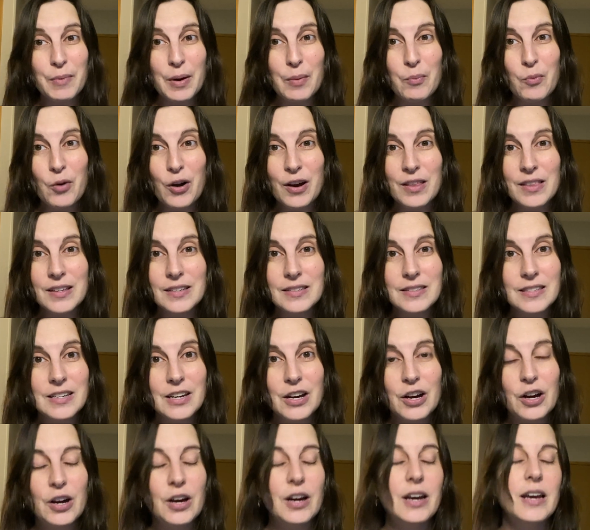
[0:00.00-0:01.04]
memoir this
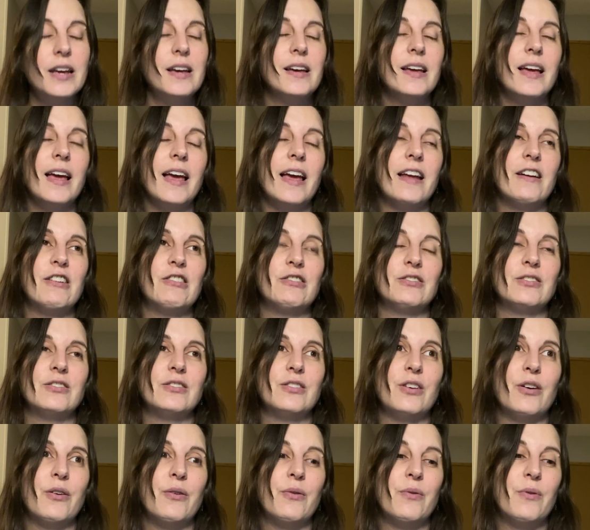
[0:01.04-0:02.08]
year, and
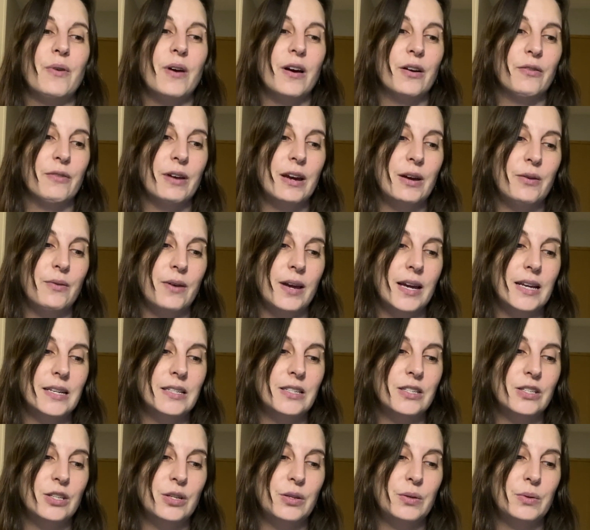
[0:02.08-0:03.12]
also a great way
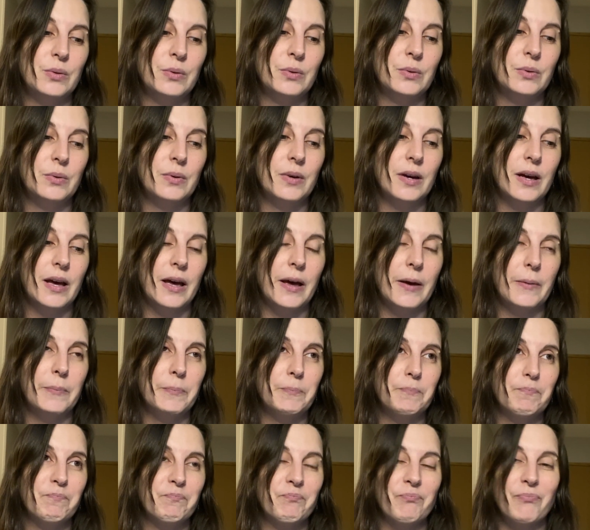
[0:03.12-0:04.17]
to
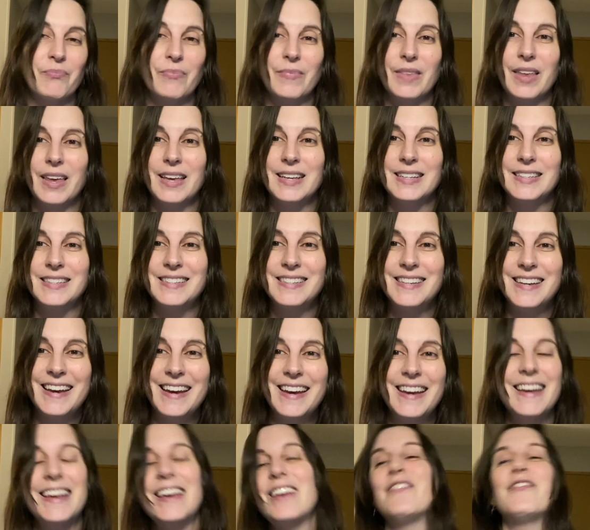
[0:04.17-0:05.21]

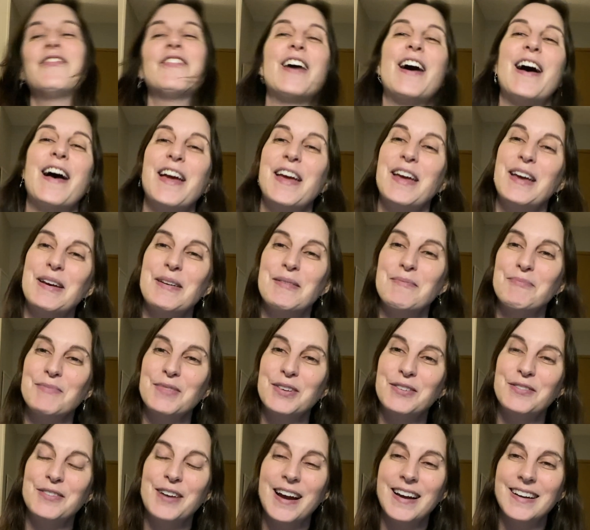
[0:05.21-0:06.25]
see if I am
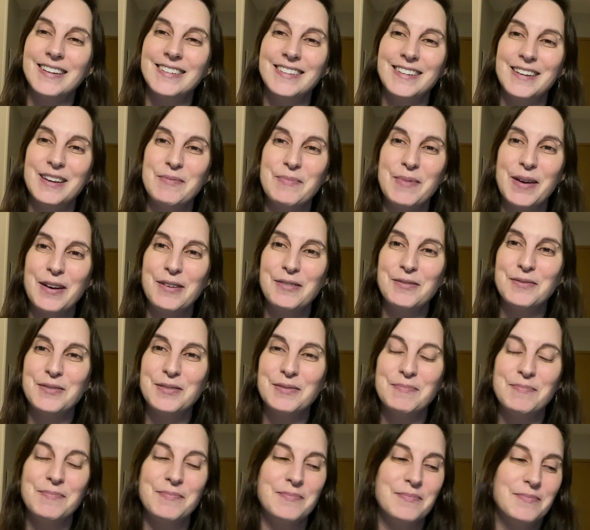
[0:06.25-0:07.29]
correct
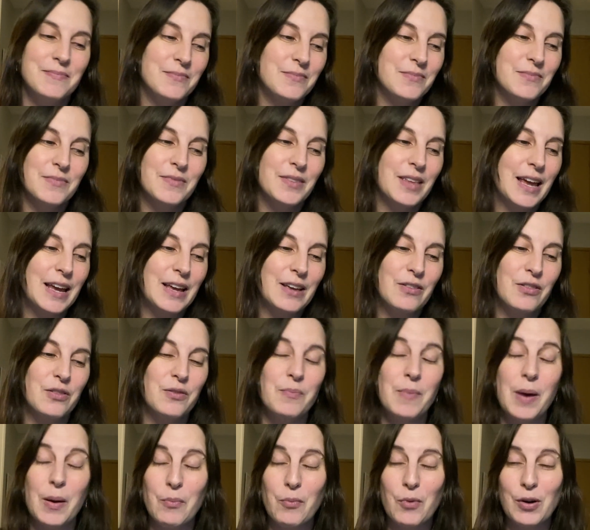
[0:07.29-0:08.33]
about like
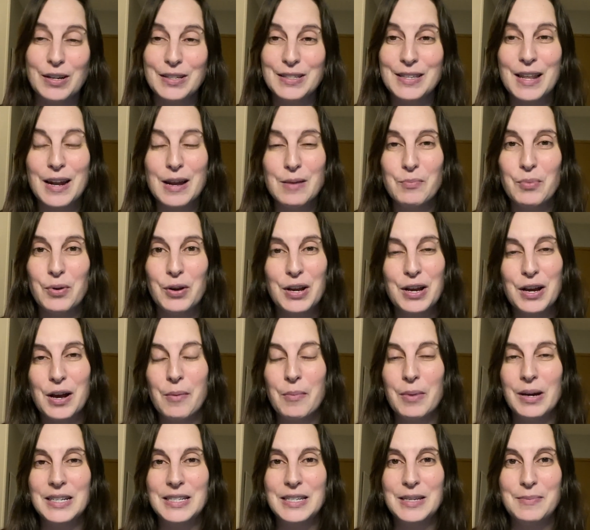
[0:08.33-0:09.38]
the memoirs that I'm putting
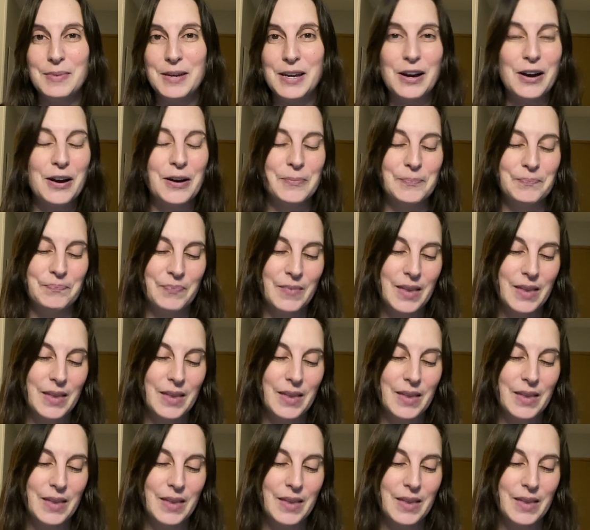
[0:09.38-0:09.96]
on my TBR.